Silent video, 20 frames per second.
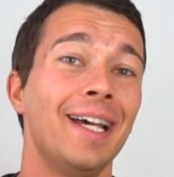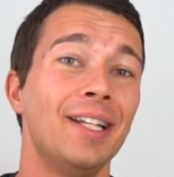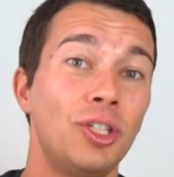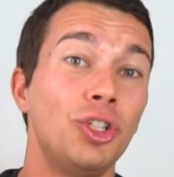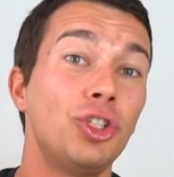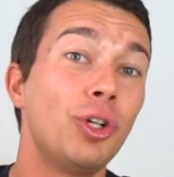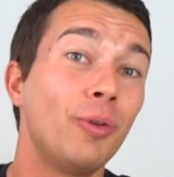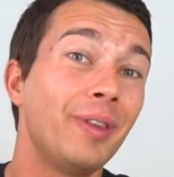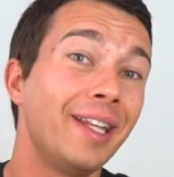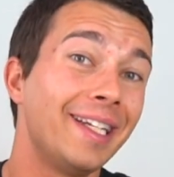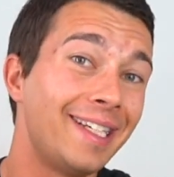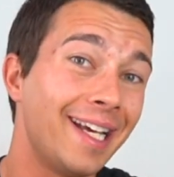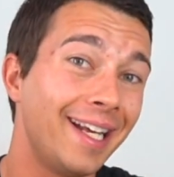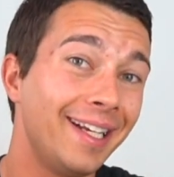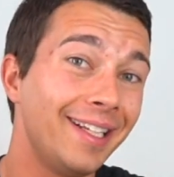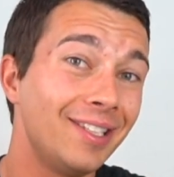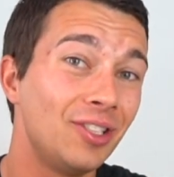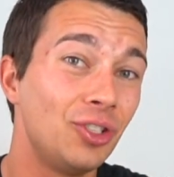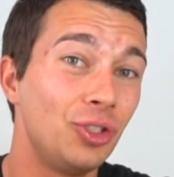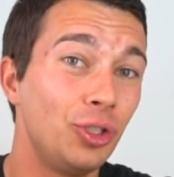to show that
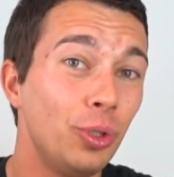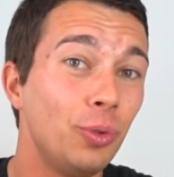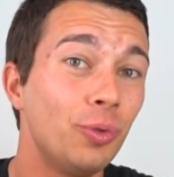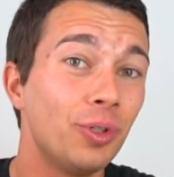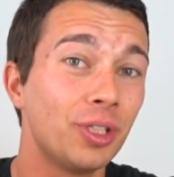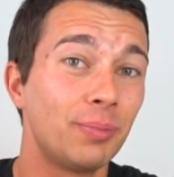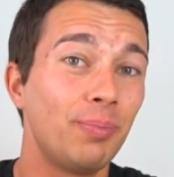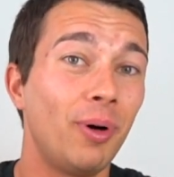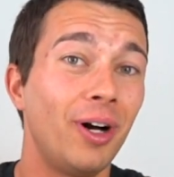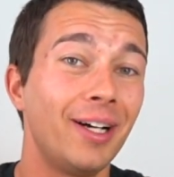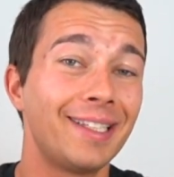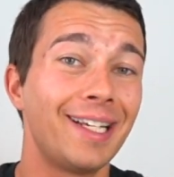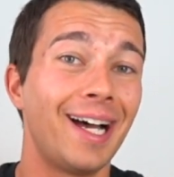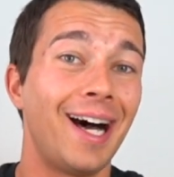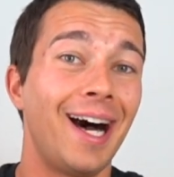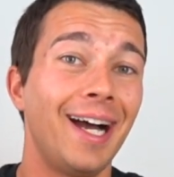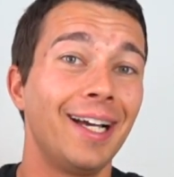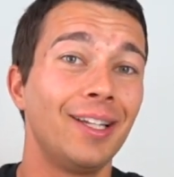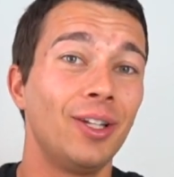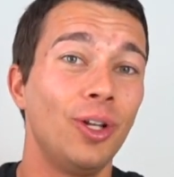tendons do respond to
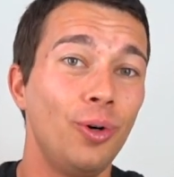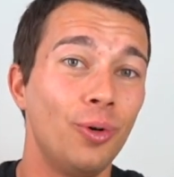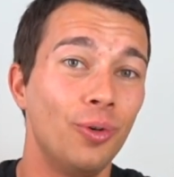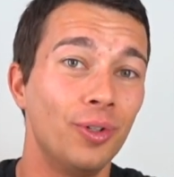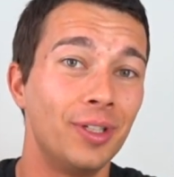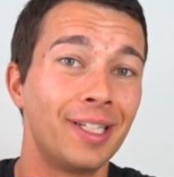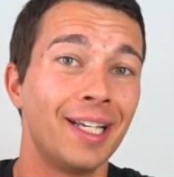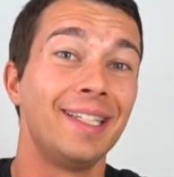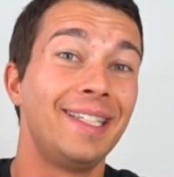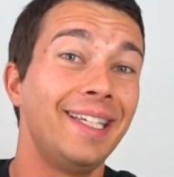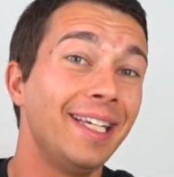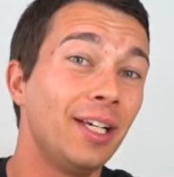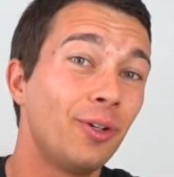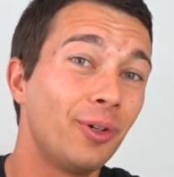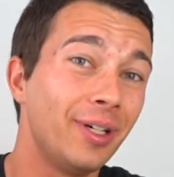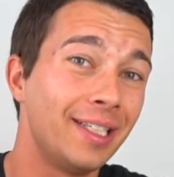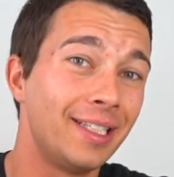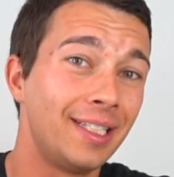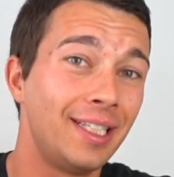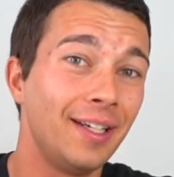high loads, to
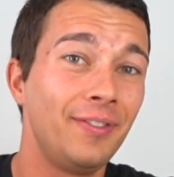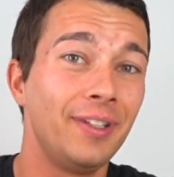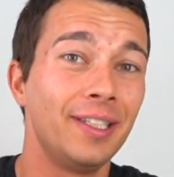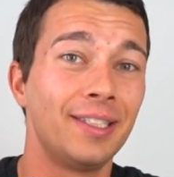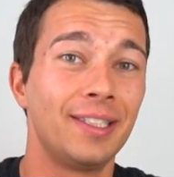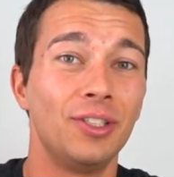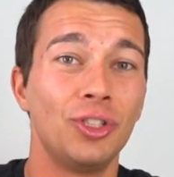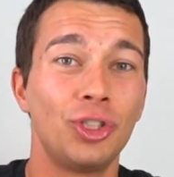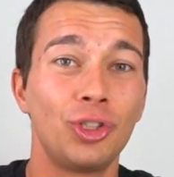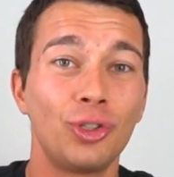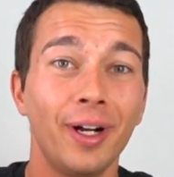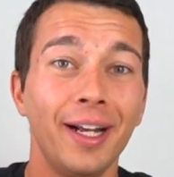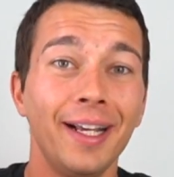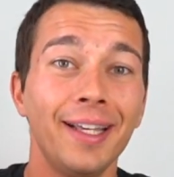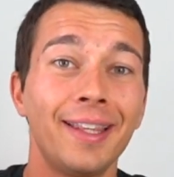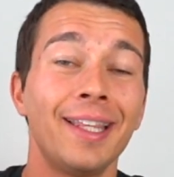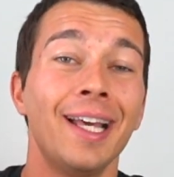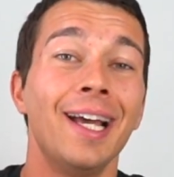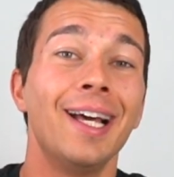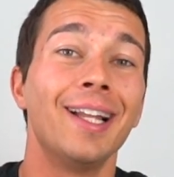increase stiffness and
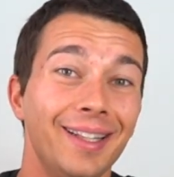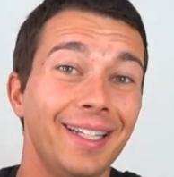strength,